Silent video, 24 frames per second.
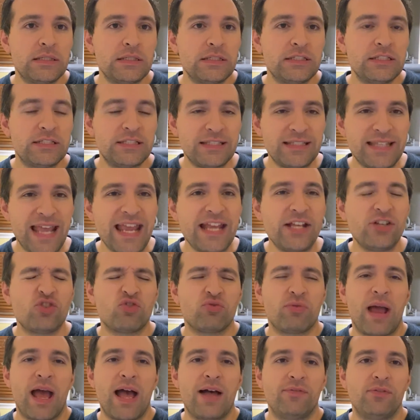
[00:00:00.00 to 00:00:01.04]
state
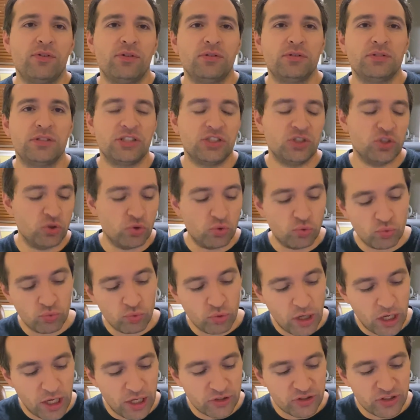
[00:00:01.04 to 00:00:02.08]
travel to
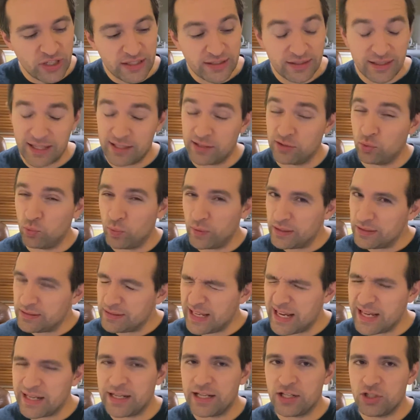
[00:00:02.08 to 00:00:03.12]
states like
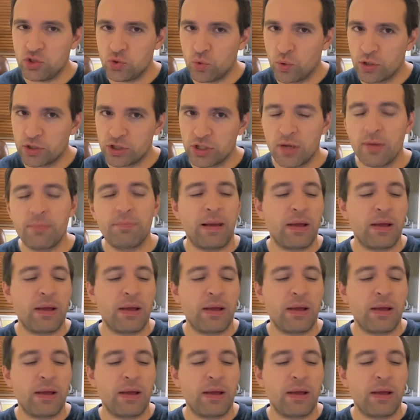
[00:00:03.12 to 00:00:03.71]
Louisiana and Georgia,